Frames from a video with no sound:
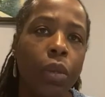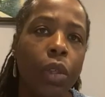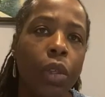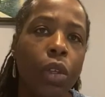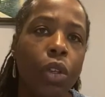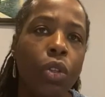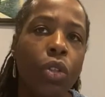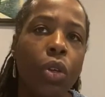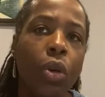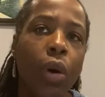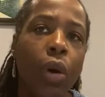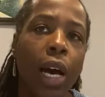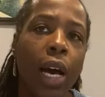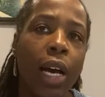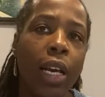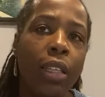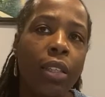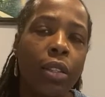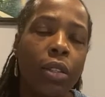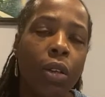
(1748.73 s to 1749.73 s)
So
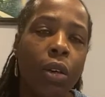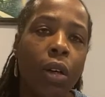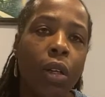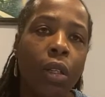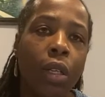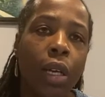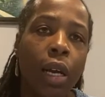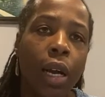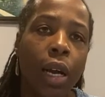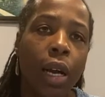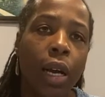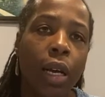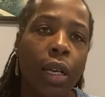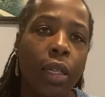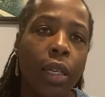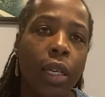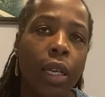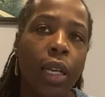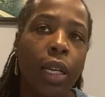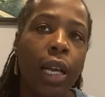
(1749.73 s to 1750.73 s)
I sought God
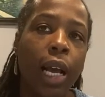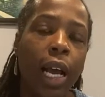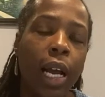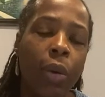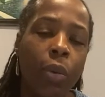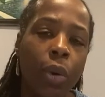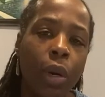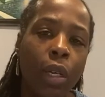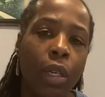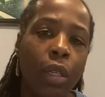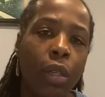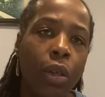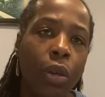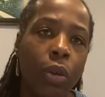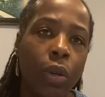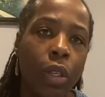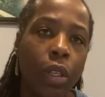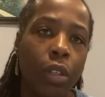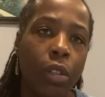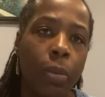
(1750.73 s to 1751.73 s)
and I wanted
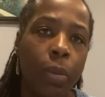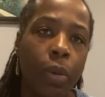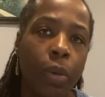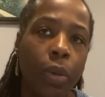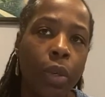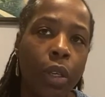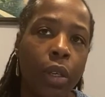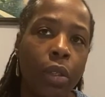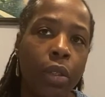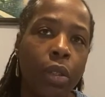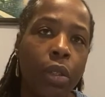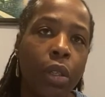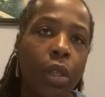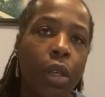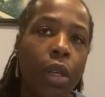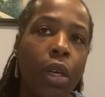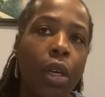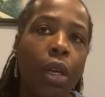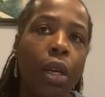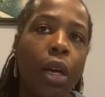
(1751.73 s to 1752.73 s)
hocus pocus.
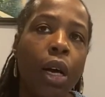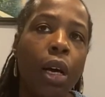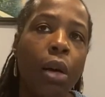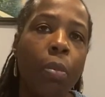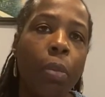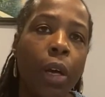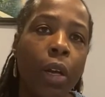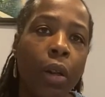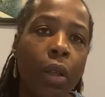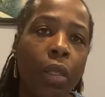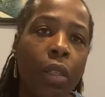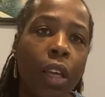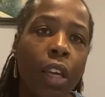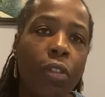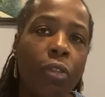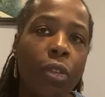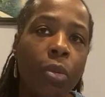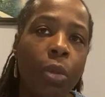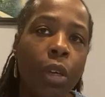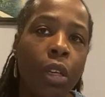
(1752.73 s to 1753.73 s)
A better thing
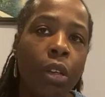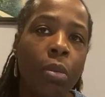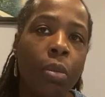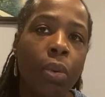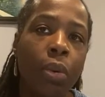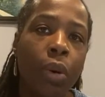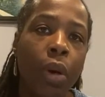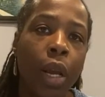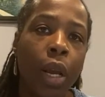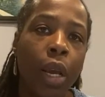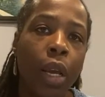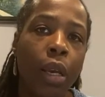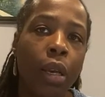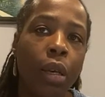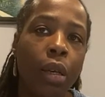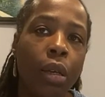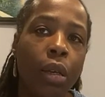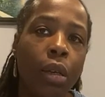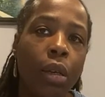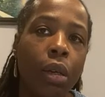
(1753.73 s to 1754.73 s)
for me to pray
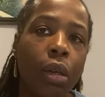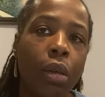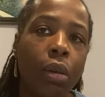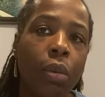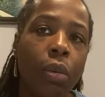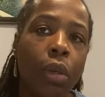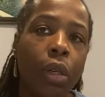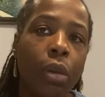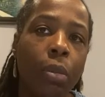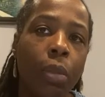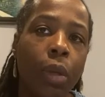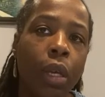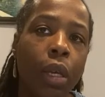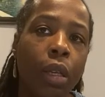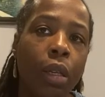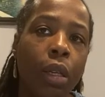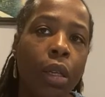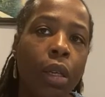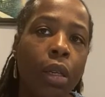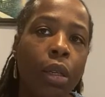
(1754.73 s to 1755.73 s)
would have
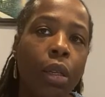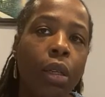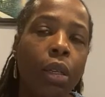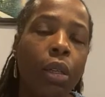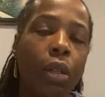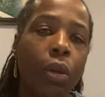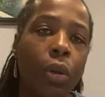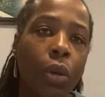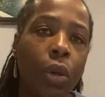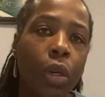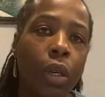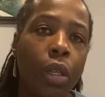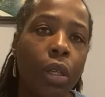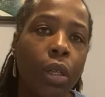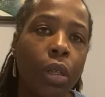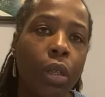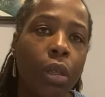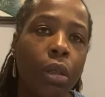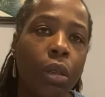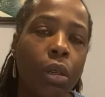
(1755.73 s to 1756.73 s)
been, Lord,
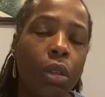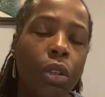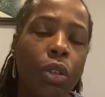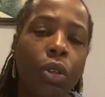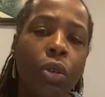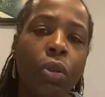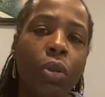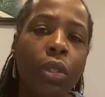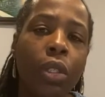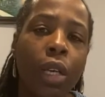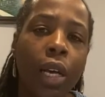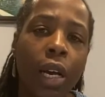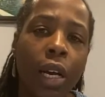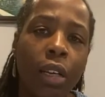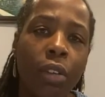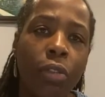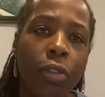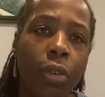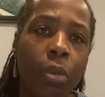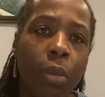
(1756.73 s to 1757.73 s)
you died
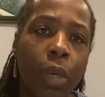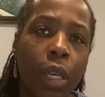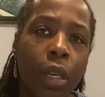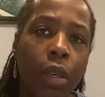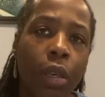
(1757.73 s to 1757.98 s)
for me.